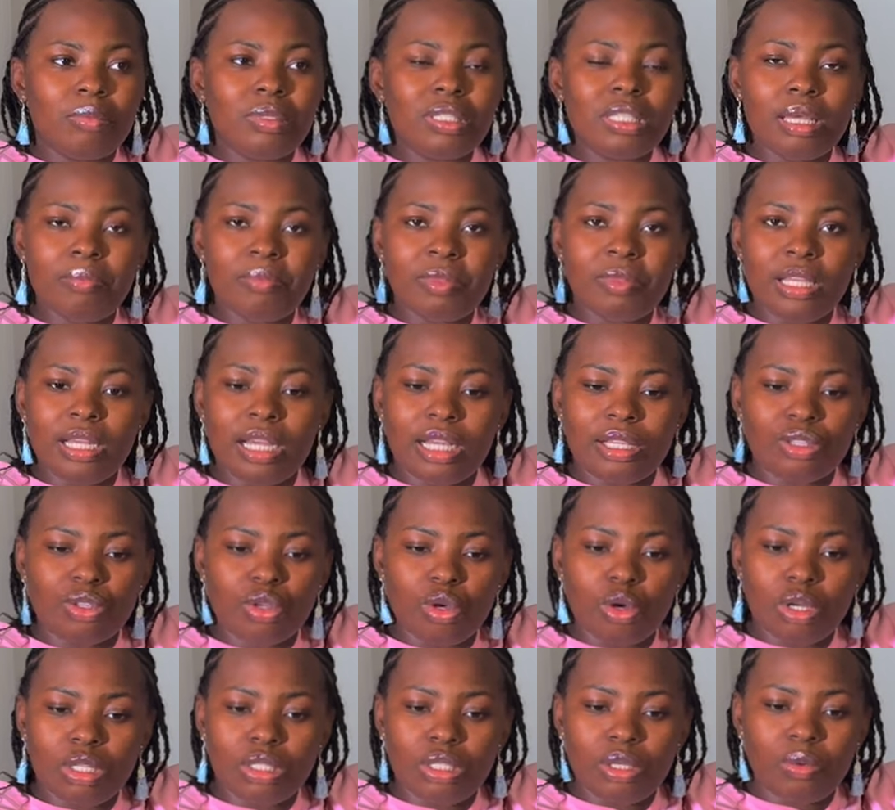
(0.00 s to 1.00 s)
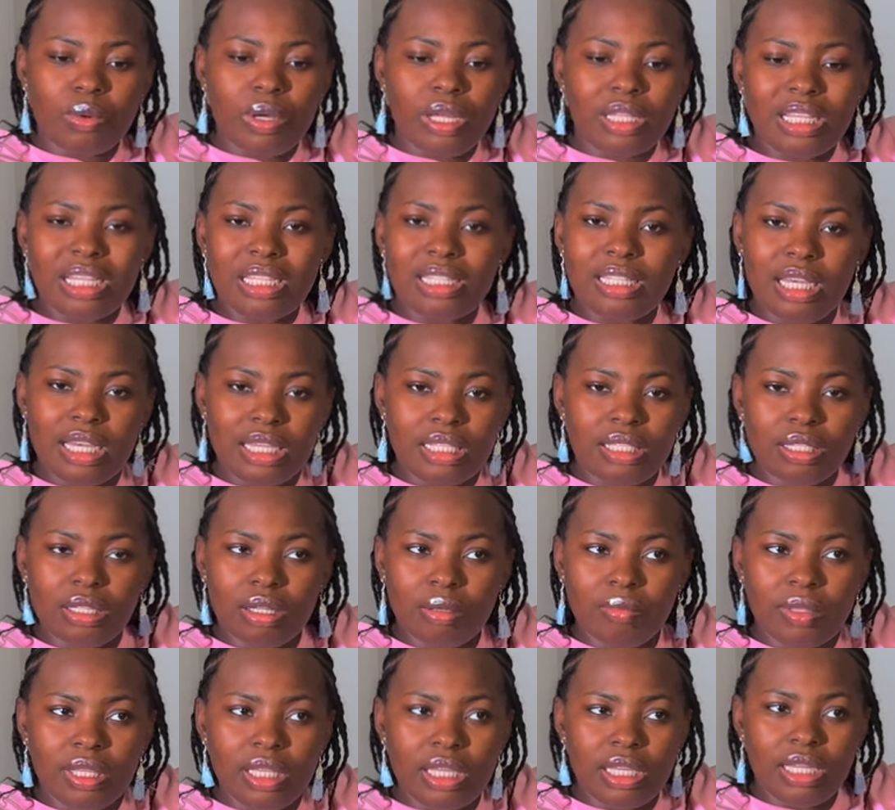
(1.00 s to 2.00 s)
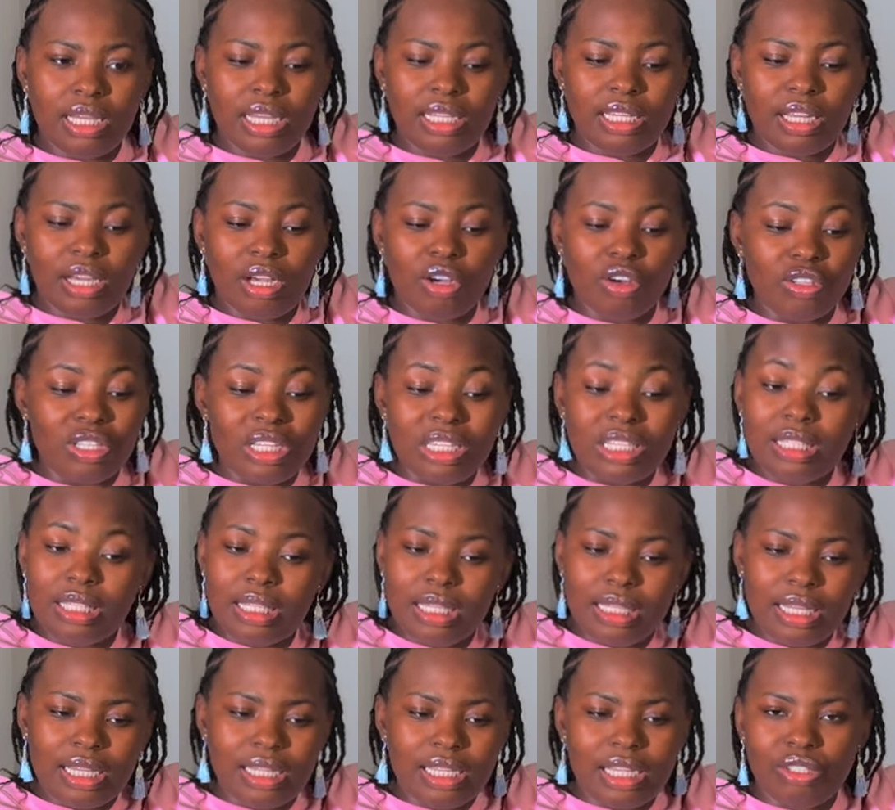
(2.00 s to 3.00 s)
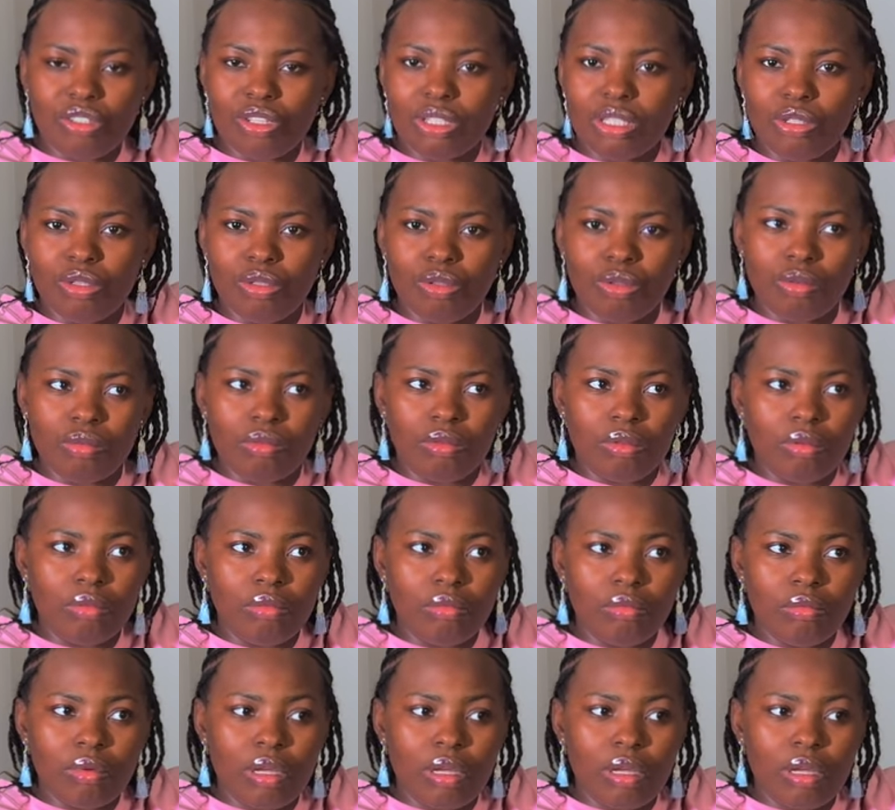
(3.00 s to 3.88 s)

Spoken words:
Same thing as cocktail where they taste something and they see it and they're just, you know,